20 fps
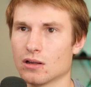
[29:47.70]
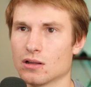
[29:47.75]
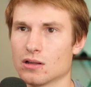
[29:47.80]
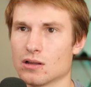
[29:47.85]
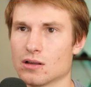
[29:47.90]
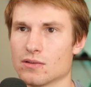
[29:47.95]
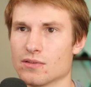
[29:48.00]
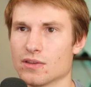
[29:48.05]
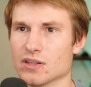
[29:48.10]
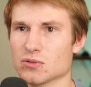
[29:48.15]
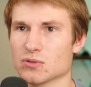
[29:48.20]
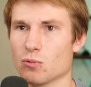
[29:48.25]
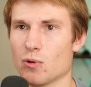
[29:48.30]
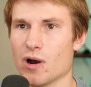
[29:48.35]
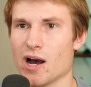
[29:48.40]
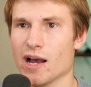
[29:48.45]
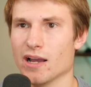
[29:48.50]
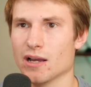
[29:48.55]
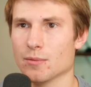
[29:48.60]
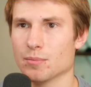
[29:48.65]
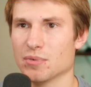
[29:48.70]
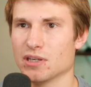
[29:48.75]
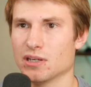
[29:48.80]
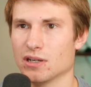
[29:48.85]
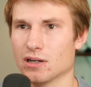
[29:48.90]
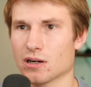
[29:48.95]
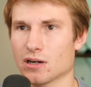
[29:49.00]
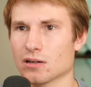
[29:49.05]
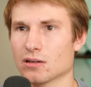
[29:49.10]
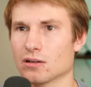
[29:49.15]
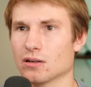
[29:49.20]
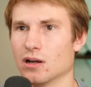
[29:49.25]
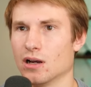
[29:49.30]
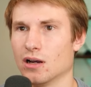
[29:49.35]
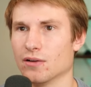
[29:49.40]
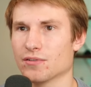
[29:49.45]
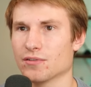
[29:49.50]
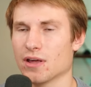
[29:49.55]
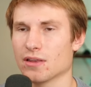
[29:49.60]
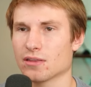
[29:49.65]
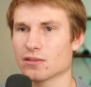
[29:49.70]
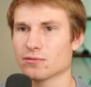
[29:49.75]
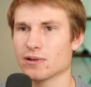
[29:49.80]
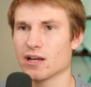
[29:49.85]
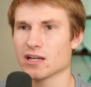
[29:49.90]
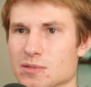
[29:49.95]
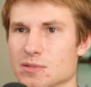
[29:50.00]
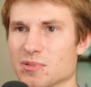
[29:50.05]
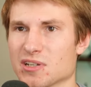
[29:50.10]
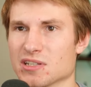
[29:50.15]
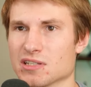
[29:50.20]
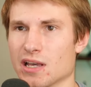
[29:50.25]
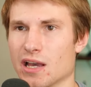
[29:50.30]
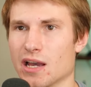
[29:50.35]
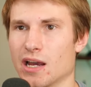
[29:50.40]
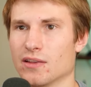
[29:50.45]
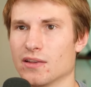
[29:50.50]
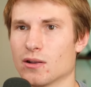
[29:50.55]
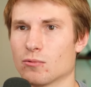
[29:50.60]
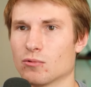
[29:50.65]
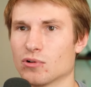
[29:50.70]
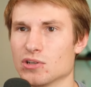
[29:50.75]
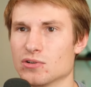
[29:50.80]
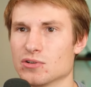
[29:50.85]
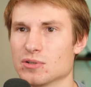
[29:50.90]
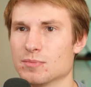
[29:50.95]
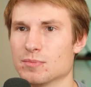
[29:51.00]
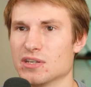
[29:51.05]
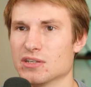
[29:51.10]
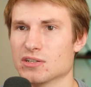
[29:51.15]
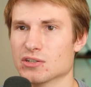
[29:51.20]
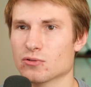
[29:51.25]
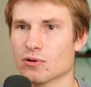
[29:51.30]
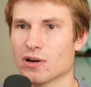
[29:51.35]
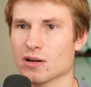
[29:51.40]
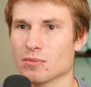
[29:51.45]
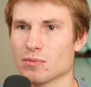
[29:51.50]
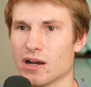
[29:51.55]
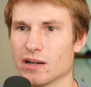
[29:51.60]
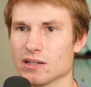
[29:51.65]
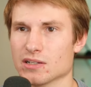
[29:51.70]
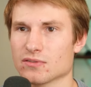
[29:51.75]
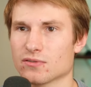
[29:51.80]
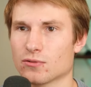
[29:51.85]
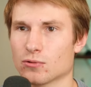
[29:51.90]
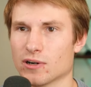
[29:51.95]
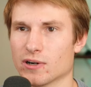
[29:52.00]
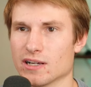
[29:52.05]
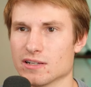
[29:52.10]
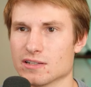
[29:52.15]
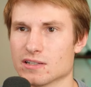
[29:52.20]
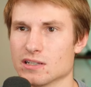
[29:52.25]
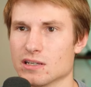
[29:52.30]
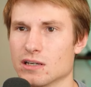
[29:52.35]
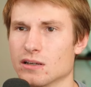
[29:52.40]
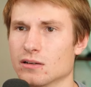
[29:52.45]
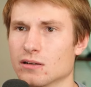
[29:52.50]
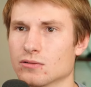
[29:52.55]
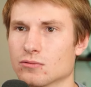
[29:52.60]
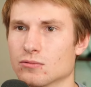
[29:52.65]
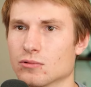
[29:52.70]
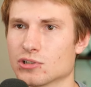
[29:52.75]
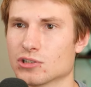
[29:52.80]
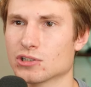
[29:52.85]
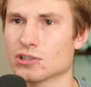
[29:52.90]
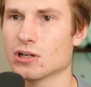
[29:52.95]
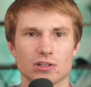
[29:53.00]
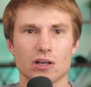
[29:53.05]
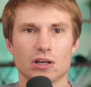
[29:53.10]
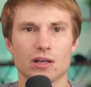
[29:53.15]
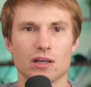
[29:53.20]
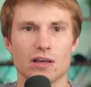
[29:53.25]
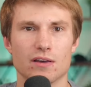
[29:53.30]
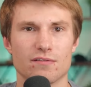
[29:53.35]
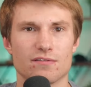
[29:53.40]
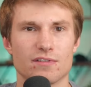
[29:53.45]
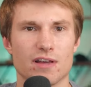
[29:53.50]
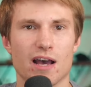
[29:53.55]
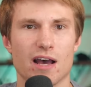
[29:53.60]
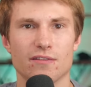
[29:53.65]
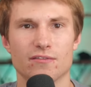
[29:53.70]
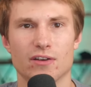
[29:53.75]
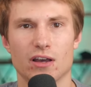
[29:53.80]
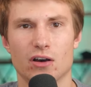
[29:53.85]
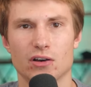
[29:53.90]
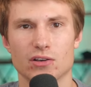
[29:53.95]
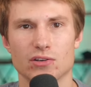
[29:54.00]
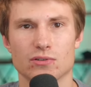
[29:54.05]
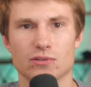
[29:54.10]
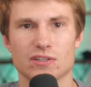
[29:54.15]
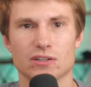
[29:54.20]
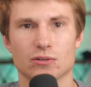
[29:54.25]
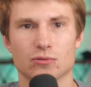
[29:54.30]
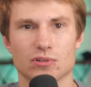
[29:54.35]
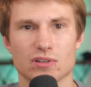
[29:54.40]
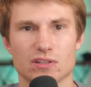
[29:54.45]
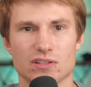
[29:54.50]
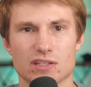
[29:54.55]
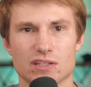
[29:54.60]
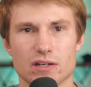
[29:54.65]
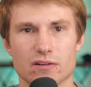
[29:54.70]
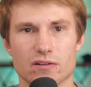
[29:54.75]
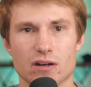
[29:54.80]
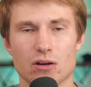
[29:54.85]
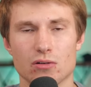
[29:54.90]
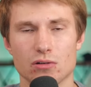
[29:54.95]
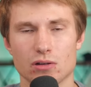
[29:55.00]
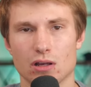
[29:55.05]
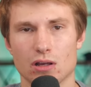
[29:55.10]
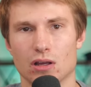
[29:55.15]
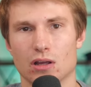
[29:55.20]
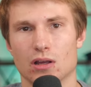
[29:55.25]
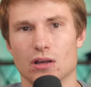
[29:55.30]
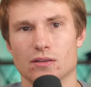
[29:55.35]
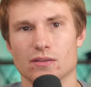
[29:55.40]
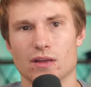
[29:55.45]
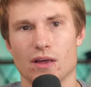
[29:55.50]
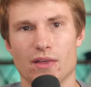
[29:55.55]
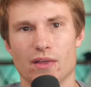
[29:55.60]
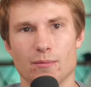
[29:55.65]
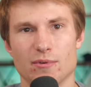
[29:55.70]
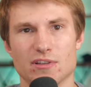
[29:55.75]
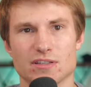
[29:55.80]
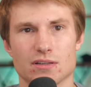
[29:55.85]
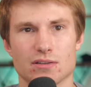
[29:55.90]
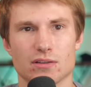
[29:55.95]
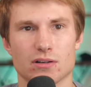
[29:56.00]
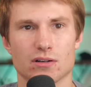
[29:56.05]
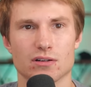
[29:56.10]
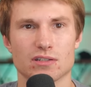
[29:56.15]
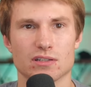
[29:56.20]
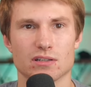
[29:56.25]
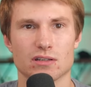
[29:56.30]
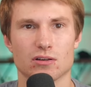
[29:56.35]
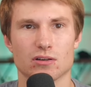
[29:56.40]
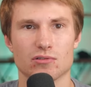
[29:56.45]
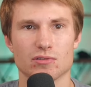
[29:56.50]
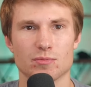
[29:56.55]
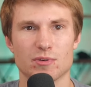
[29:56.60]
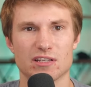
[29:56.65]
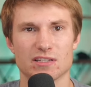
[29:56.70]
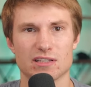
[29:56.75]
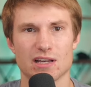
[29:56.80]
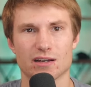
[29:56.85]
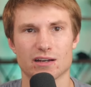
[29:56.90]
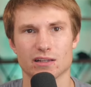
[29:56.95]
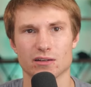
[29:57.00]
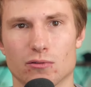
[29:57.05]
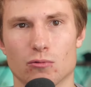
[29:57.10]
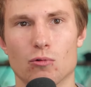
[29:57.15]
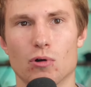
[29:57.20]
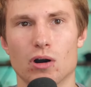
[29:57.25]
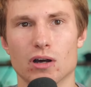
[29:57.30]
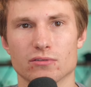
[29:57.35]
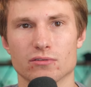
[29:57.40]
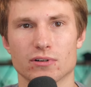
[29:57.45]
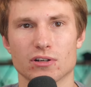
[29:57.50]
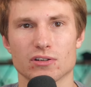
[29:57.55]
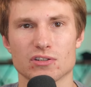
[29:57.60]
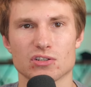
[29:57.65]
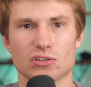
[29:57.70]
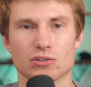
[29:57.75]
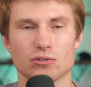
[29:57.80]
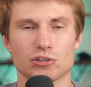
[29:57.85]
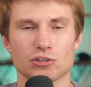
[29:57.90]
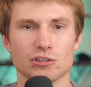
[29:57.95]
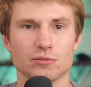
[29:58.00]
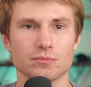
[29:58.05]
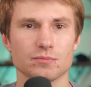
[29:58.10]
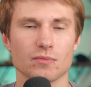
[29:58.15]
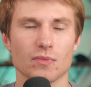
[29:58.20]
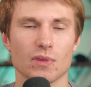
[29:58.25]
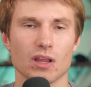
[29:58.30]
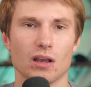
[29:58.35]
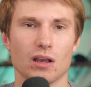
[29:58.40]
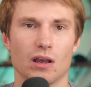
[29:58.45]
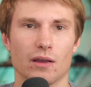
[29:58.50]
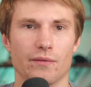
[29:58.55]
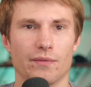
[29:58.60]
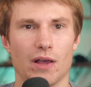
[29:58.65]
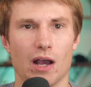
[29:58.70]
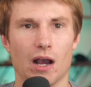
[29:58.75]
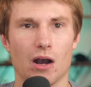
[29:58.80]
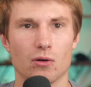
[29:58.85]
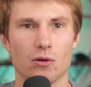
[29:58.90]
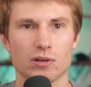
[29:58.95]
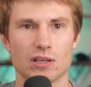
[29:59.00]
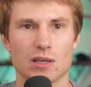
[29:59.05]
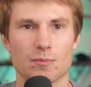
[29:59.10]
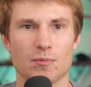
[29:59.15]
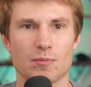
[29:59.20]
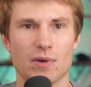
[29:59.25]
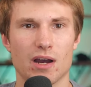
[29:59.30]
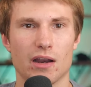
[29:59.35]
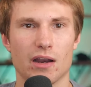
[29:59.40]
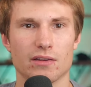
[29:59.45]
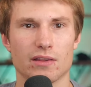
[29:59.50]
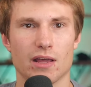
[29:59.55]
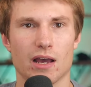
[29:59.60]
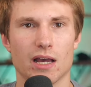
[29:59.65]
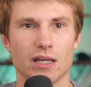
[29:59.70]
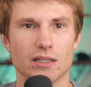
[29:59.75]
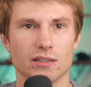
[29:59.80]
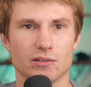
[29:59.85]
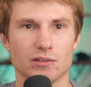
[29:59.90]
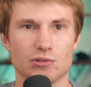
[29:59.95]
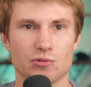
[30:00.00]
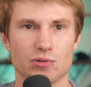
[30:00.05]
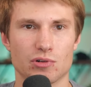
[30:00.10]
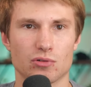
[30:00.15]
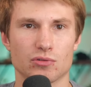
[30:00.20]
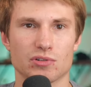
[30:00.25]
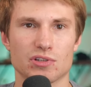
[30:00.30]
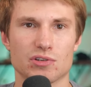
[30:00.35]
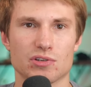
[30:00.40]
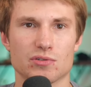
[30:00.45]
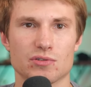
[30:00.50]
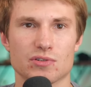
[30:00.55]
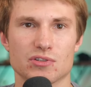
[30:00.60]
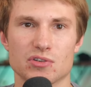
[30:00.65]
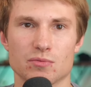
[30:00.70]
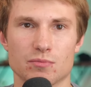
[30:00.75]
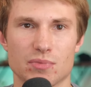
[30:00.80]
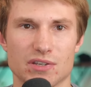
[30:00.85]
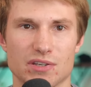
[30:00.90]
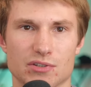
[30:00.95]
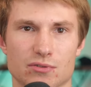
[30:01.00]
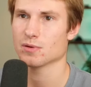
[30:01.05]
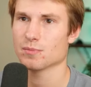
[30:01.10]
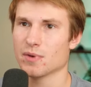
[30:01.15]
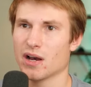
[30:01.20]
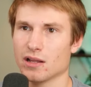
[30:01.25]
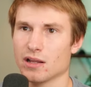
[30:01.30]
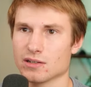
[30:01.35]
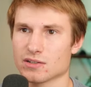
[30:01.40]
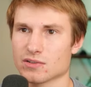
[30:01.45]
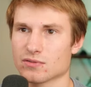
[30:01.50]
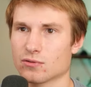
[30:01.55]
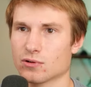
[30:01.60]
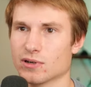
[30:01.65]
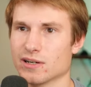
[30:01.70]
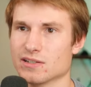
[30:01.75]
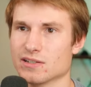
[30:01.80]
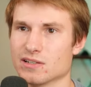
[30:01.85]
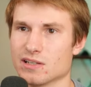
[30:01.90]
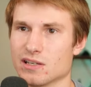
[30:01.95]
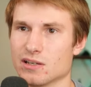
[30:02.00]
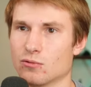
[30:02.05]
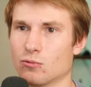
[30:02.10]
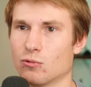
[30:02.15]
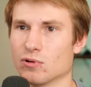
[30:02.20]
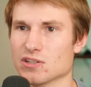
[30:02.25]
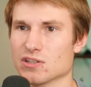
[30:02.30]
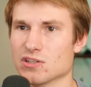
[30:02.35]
this y up here for that 3x plus a, and then we'll use b squared minus 4ac, which if that value is equal to 0, then that means that there is going to be exactly one real solution. Now, keep in mind that you can only use b squared minus 4ac once you